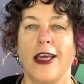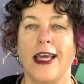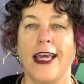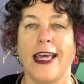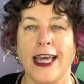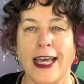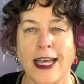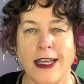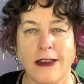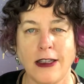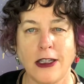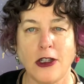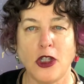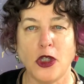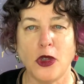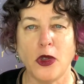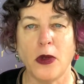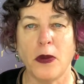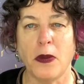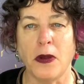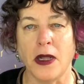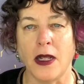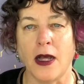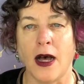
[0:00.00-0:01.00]
easy to
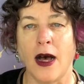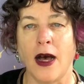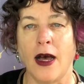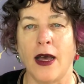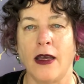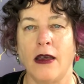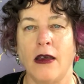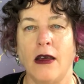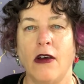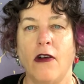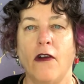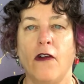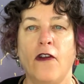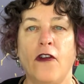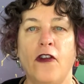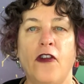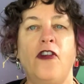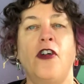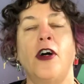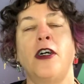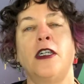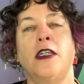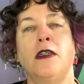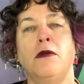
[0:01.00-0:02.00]
apply,
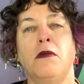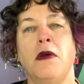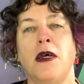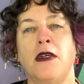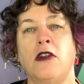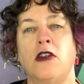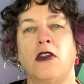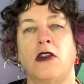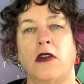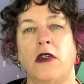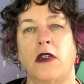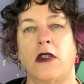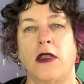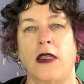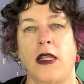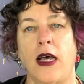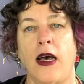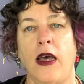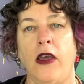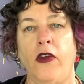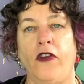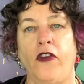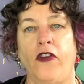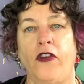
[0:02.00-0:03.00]
fundamental to
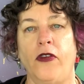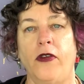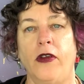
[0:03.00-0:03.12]
life,